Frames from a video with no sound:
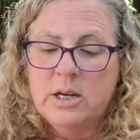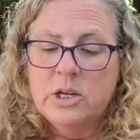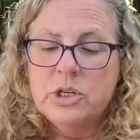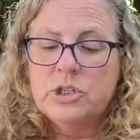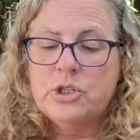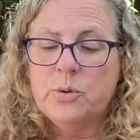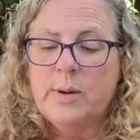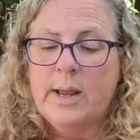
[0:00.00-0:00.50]

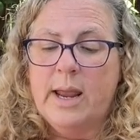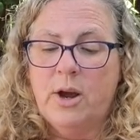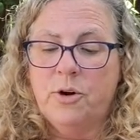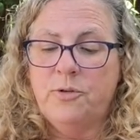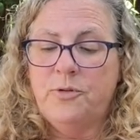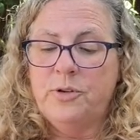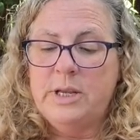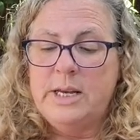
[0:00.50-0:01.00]
So
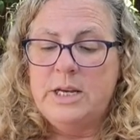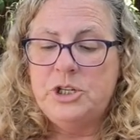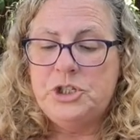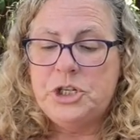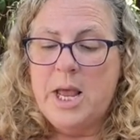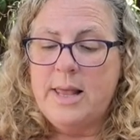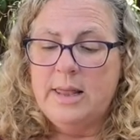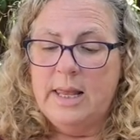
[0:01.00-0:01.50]
carefully and
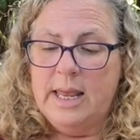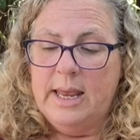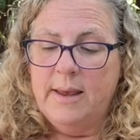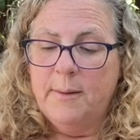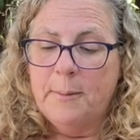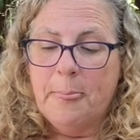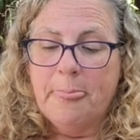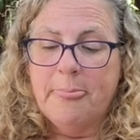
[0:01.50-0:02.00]
gently,
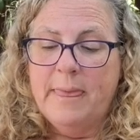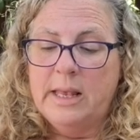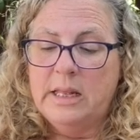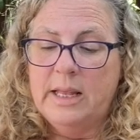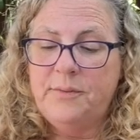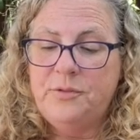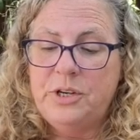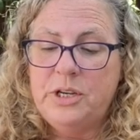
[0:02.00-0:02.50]
they
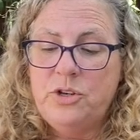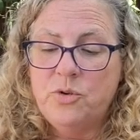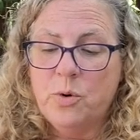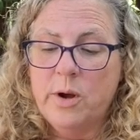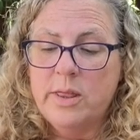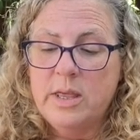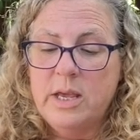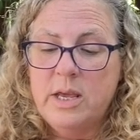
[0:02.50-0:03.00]
lifted
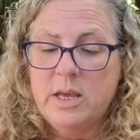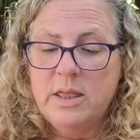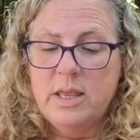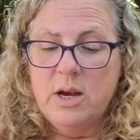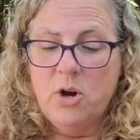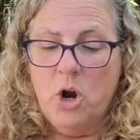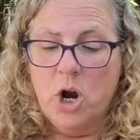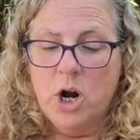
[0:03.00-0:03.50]
Dorothy in
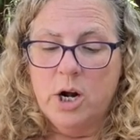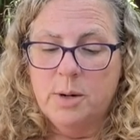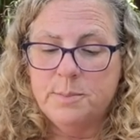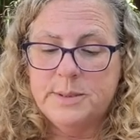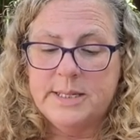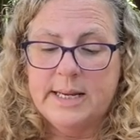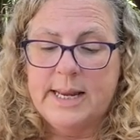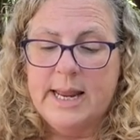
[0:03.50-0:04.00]
their
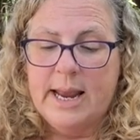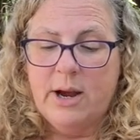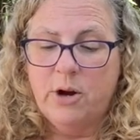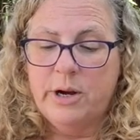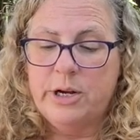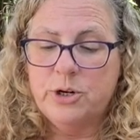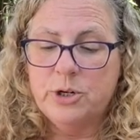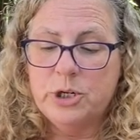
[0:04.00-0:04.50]
arms and
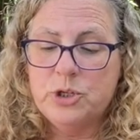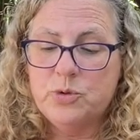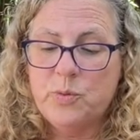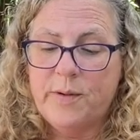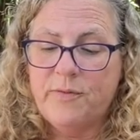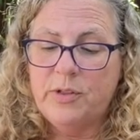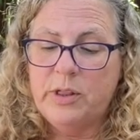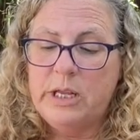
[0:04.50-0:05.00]
carried her
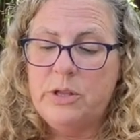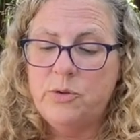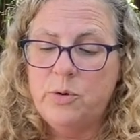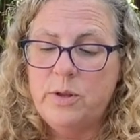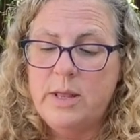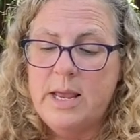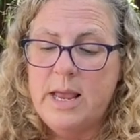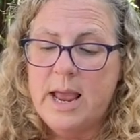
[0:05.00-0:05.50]
swiftly
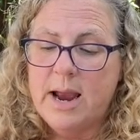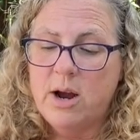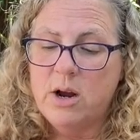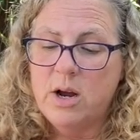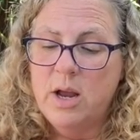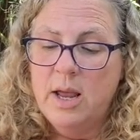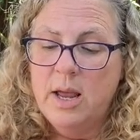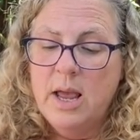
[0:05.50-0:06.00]
through the
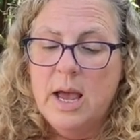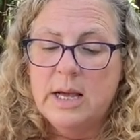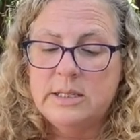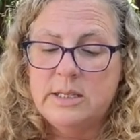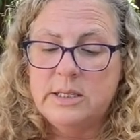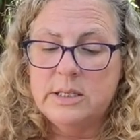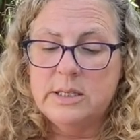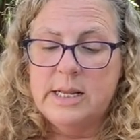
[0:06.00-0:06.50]
air
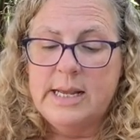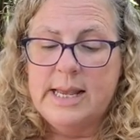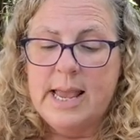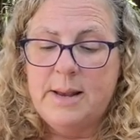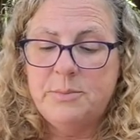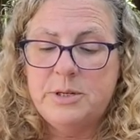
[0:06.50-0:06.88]
until they came